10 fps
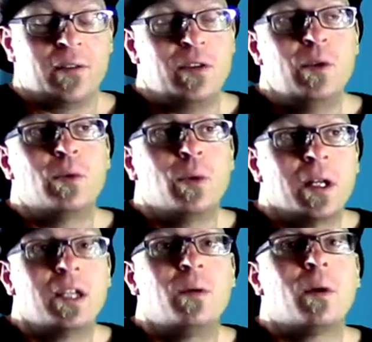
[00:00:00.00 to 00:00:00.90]
If you
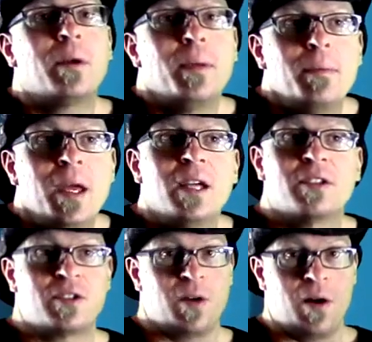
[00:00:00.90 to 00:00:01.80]
really want to be big
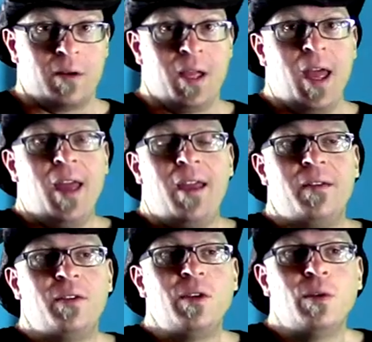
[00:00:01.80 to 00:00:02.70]
and strong,
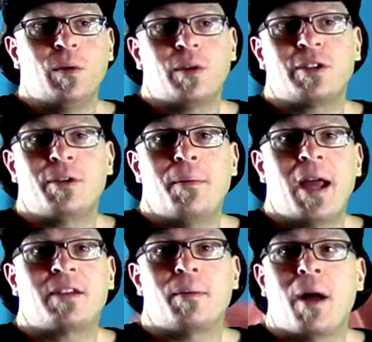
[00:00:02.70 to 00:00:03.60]
if you want to
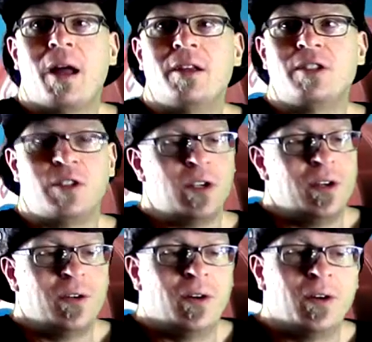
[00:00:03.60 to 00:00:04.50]
maximize